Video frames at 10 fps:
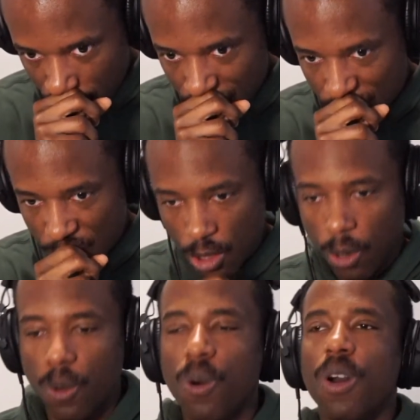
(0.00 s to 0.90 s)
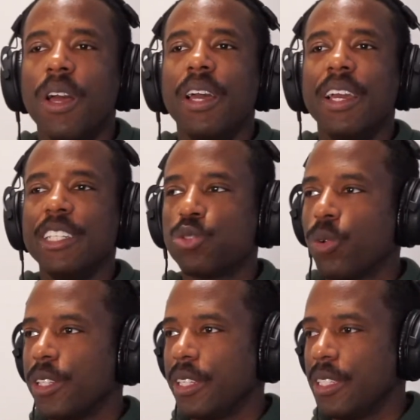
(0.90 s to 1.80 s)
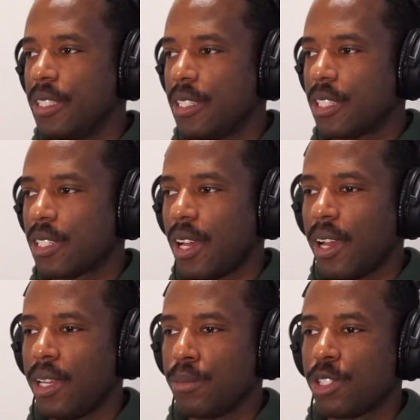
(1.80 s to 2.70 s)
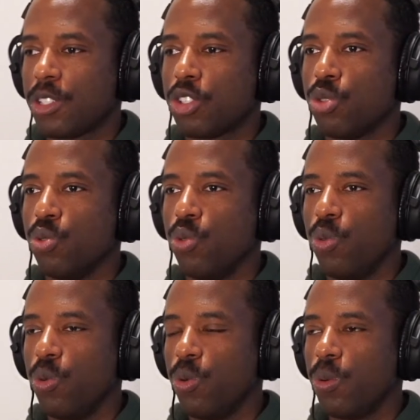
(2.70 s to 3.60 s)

So it's one of the easiest times to